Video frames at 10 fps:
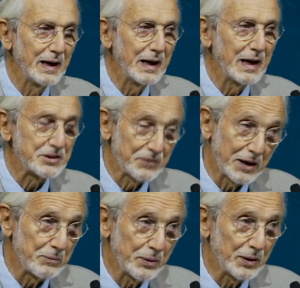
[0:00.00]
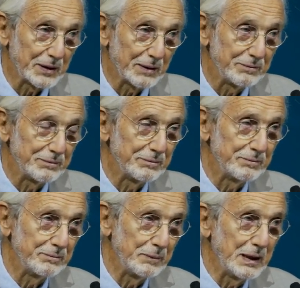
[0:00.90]
It's very important.
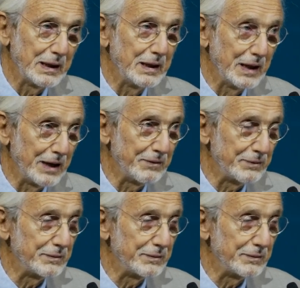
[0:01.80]
Building need